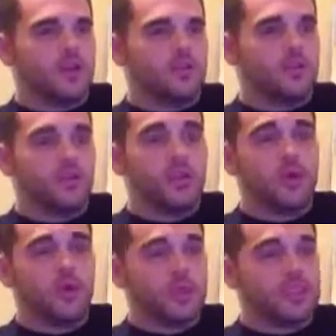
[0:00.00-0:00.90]
We'll know
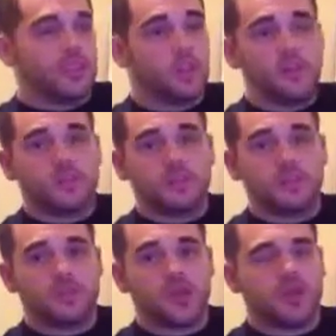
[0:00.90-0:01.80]
when it's
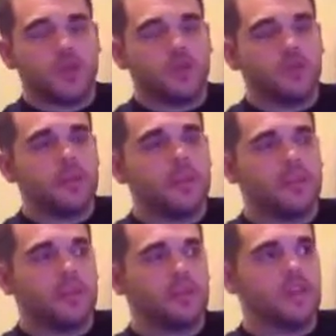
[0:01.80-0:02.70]
close. I really
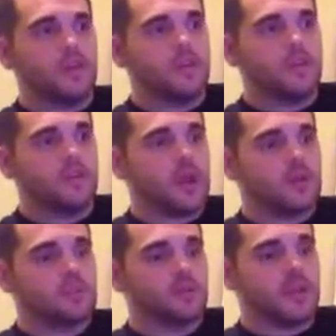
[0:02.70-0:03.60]
think that when the
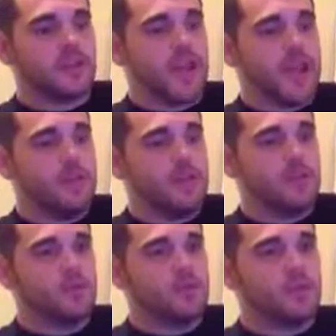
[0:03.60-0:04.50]
rapture's about to happen, I
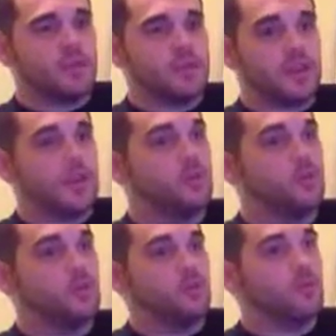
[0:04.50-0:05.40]
really think that
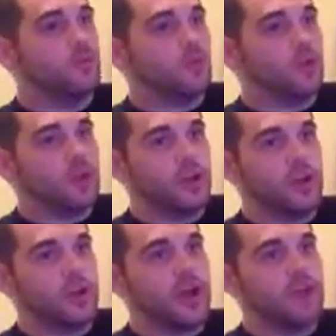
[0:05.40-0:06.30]
we're going
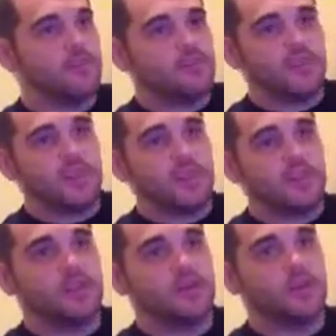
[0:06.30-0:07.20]
to have a
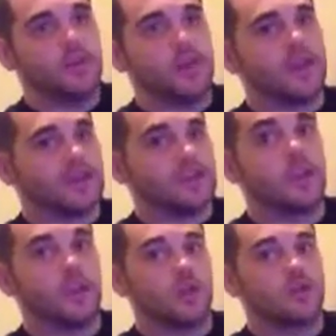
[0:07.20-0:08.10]
feeling, you know, like it's
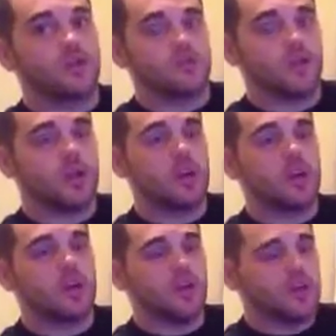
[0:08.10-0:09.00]
close. We're not going
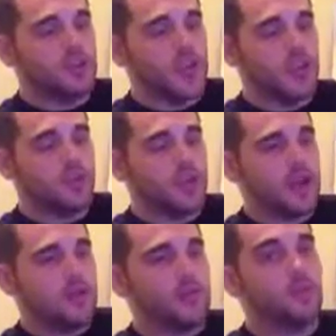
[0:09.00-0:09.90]
to know the day or the
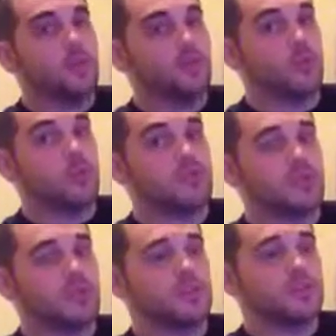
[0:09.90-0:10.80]
hour, but we'll know it's
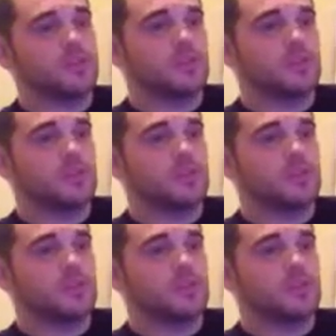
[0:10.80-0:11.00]
close.